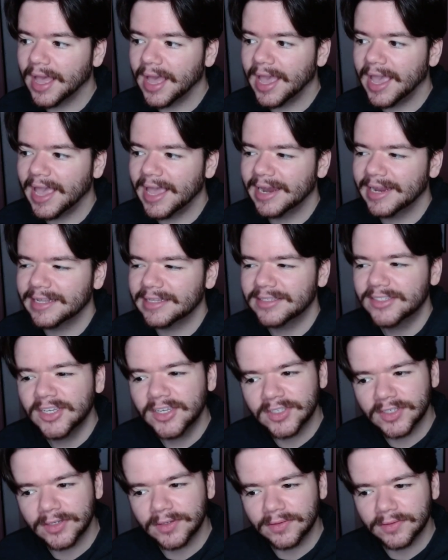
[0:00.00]
and it
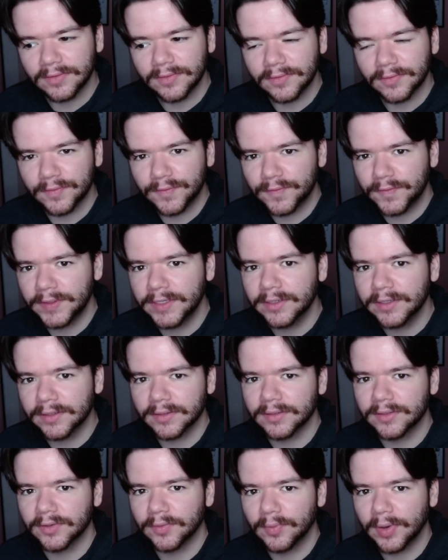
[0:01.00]
doesn't
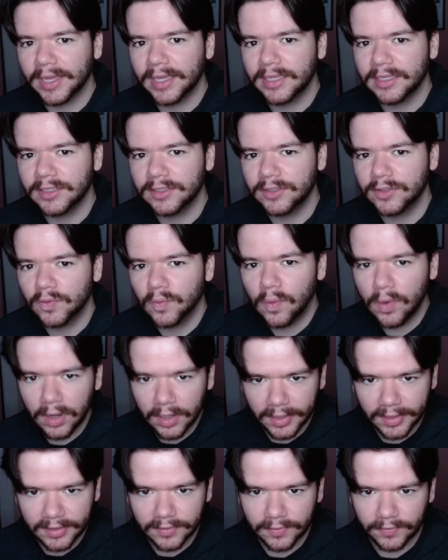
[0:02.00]
feel the way you
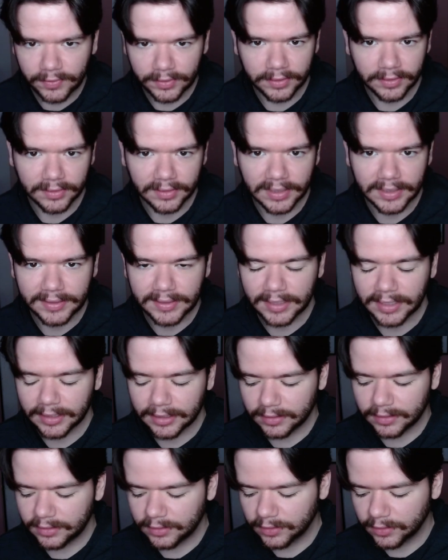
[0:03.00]
want it to feel, I think.
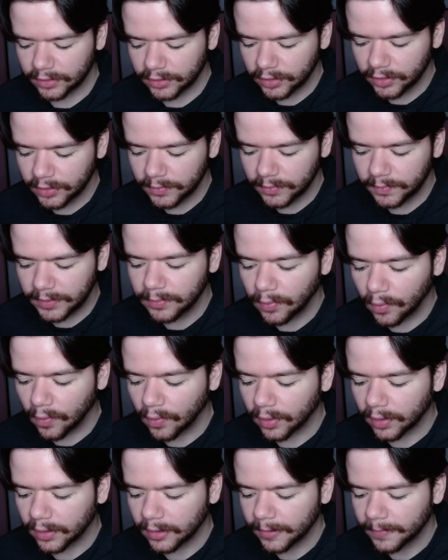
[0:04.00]
There could be
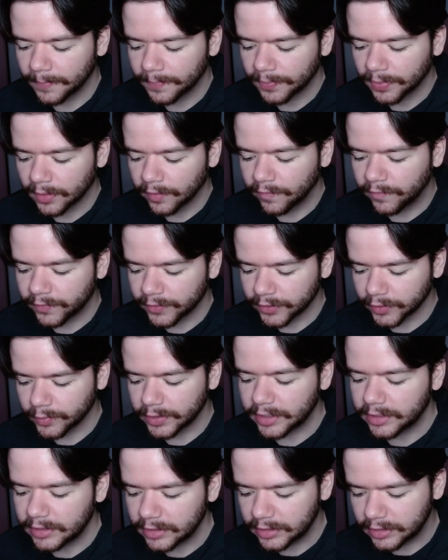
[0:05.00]
more
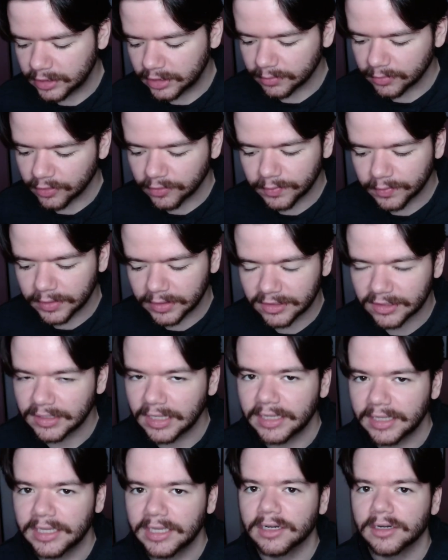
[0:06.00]
fluidity to the movement in
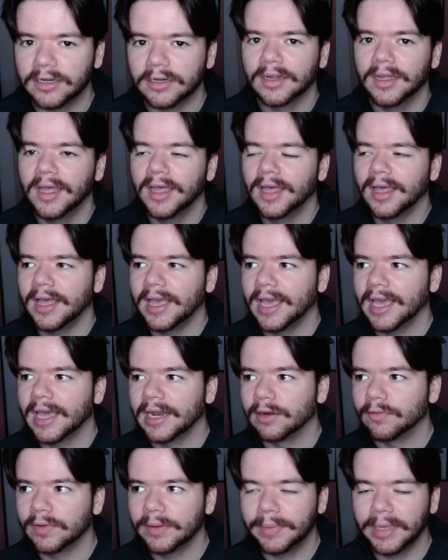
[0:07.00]
Snake Eater, and
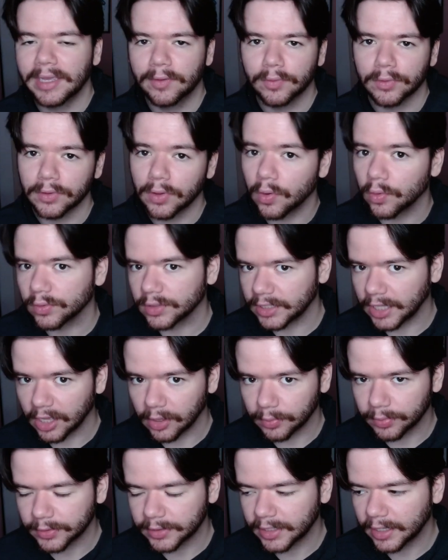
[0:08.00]
a remake will only
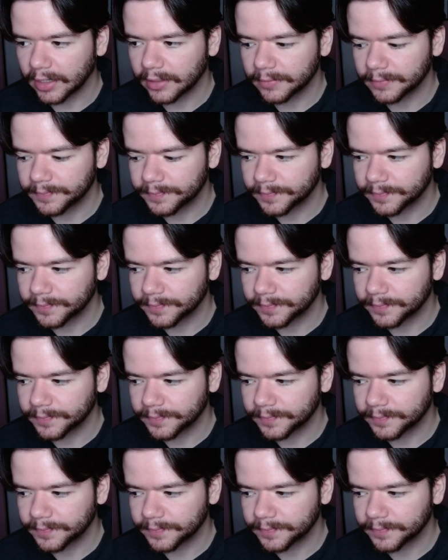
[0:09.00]
help with that.